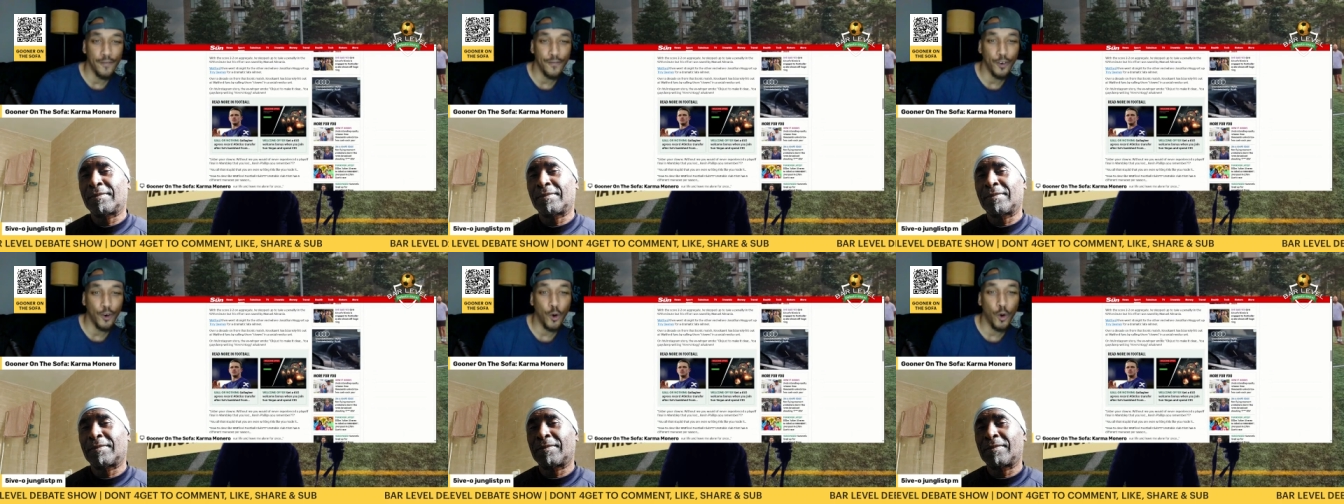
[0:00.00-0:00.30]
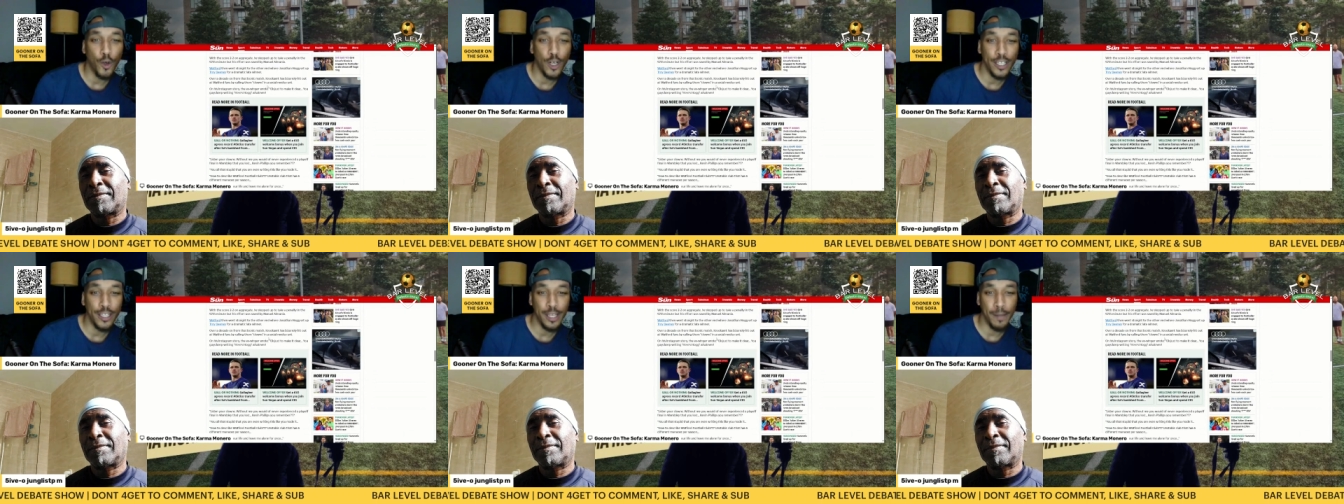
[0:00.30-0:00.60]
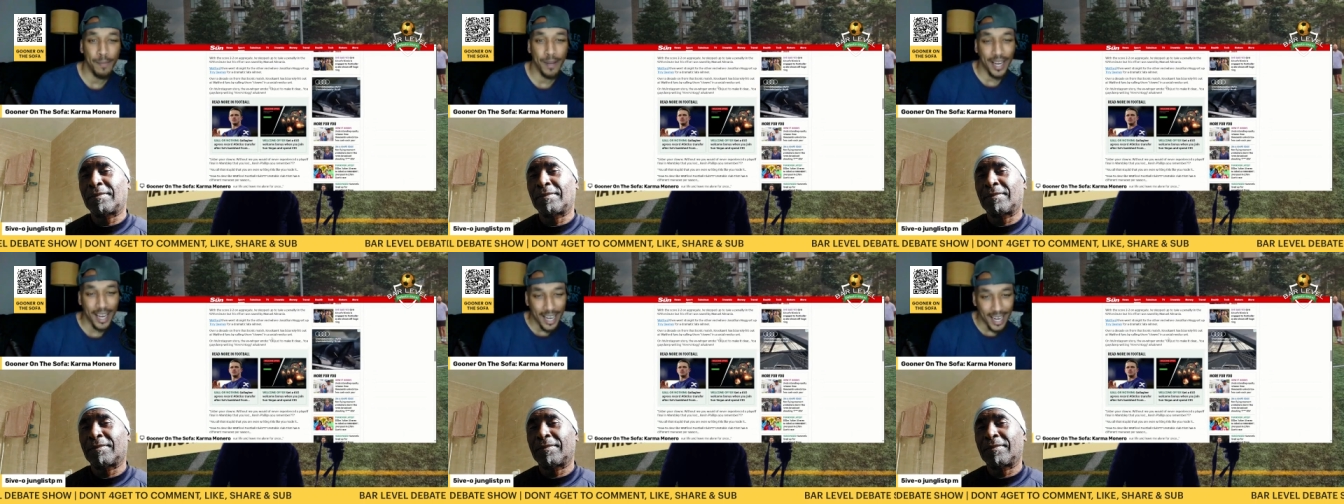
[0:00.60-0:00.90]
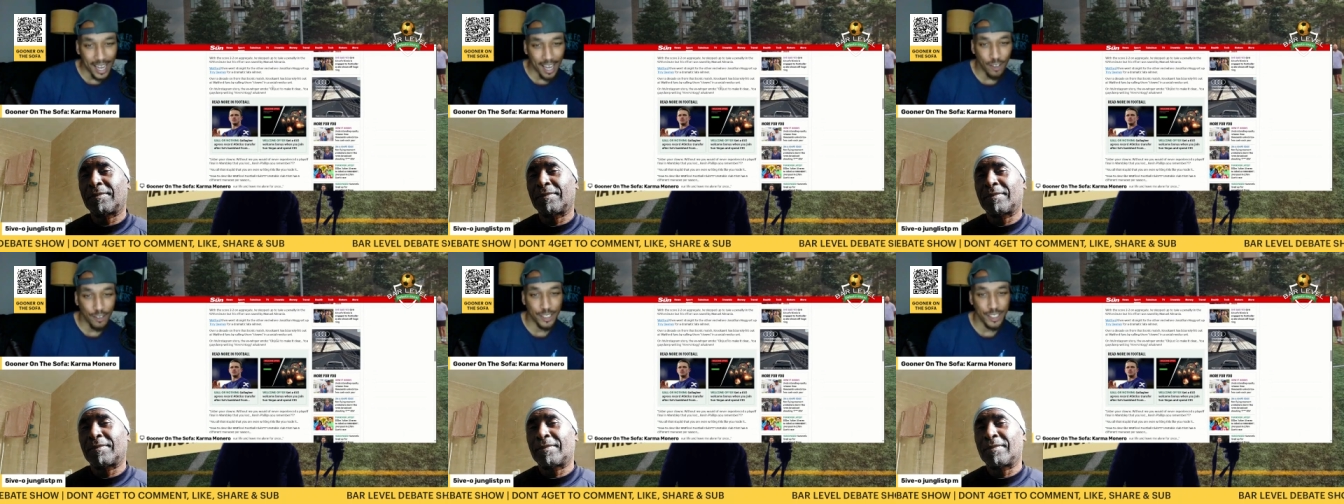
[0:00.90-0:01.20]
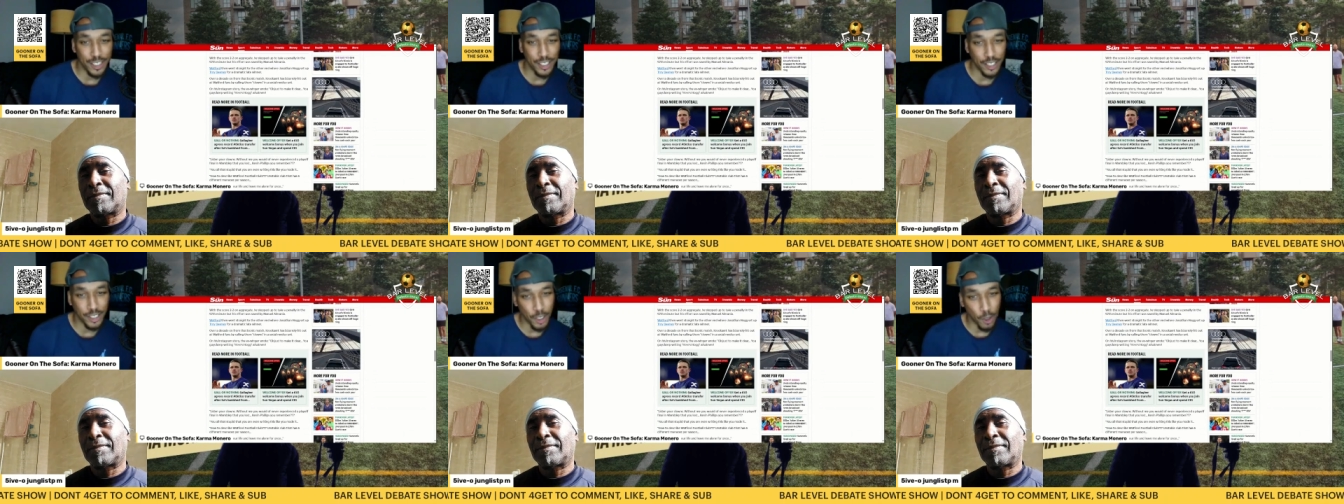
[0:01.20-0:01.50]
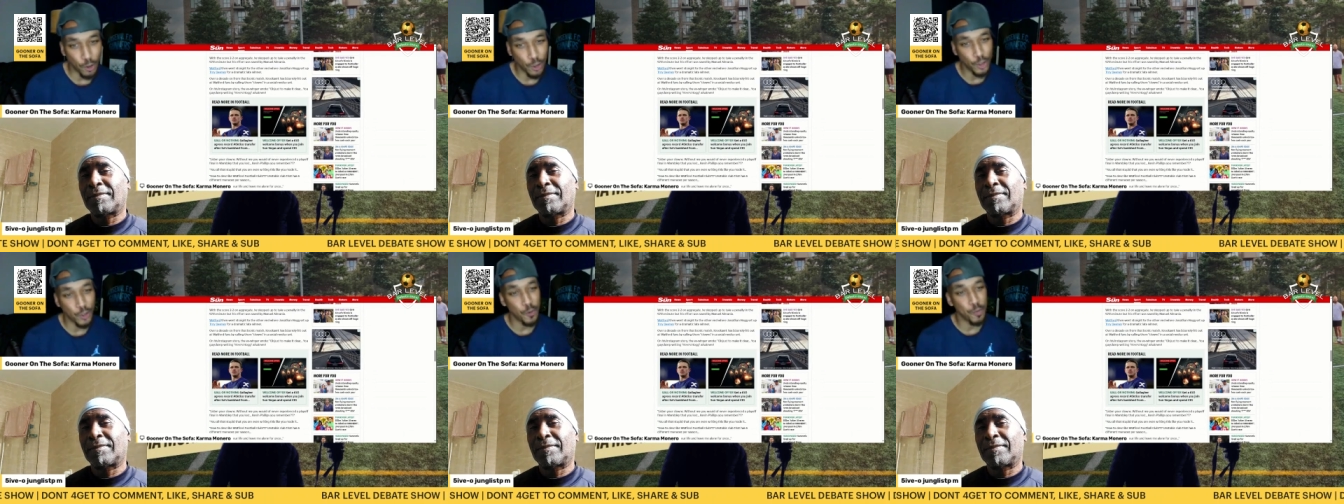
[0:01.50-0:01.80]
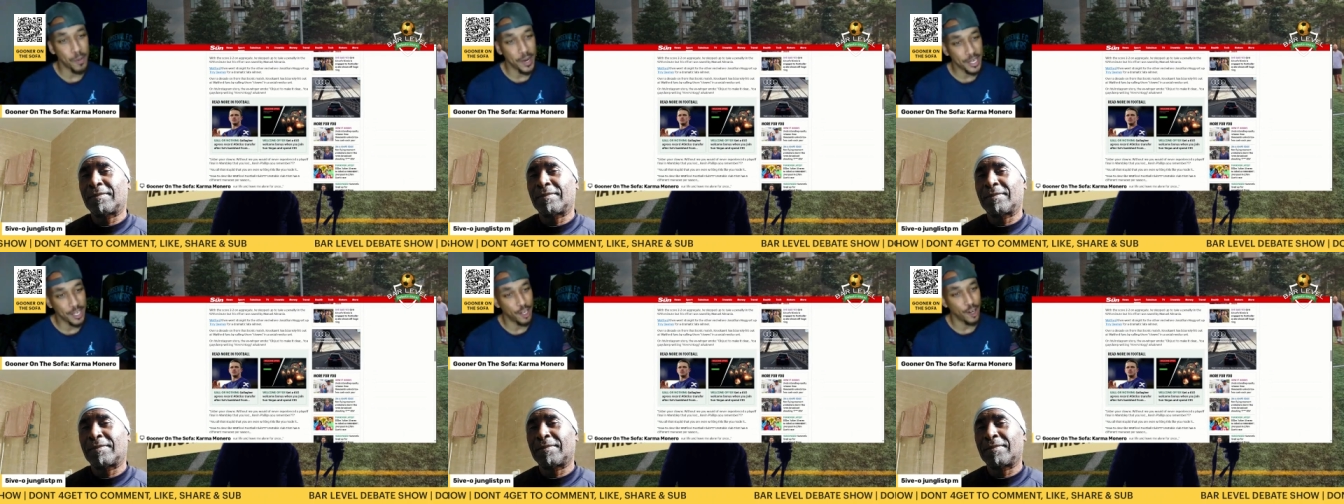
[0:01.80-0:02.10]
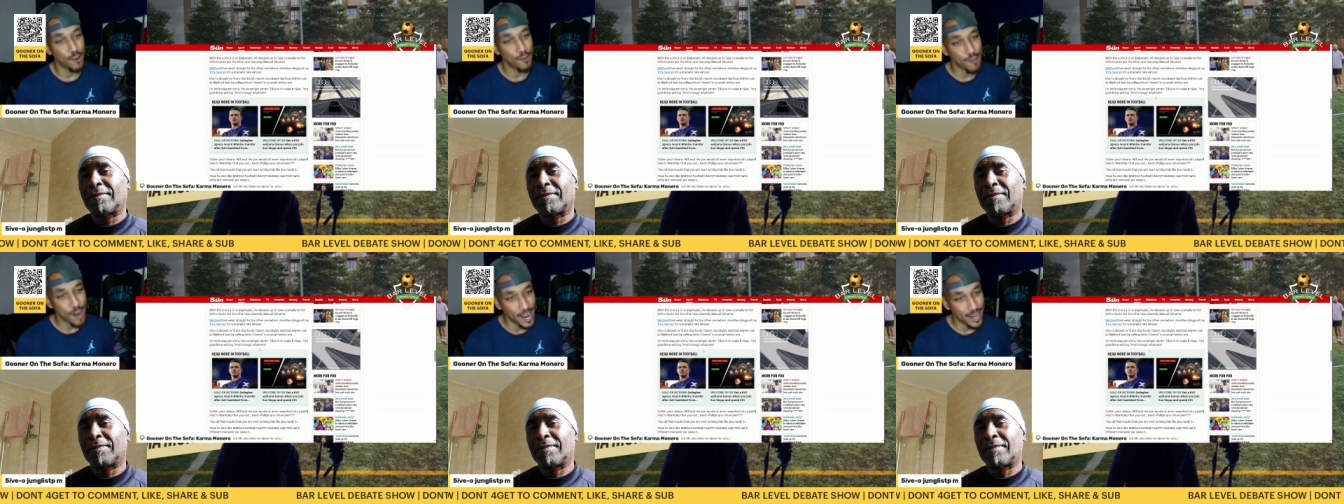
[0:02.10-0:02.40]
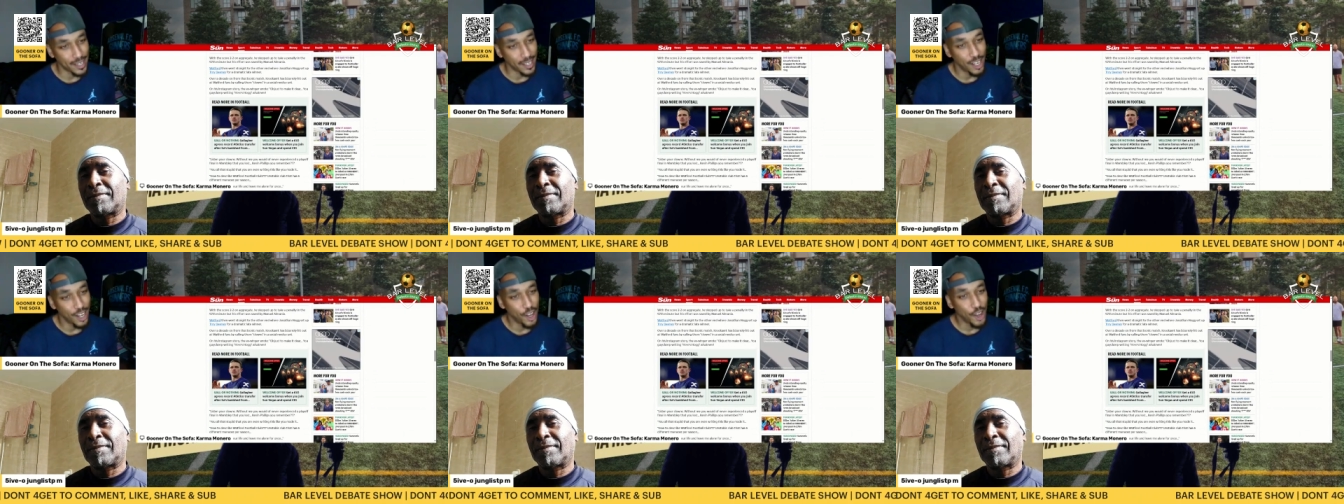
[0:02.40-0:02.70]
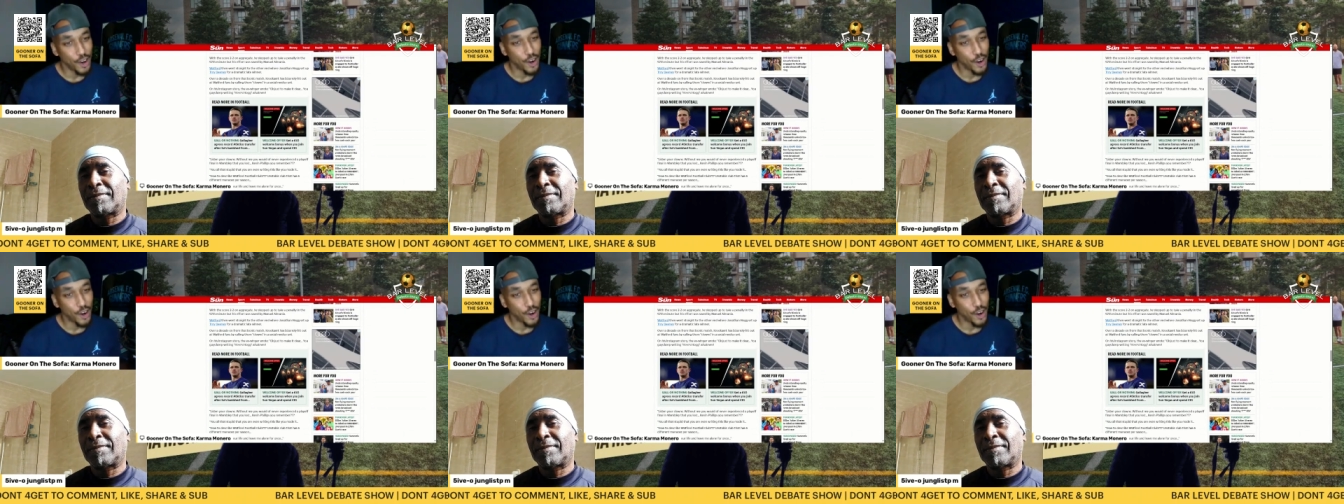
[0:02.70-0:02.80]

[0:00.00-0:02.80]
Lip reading: them clowns in a social media rant.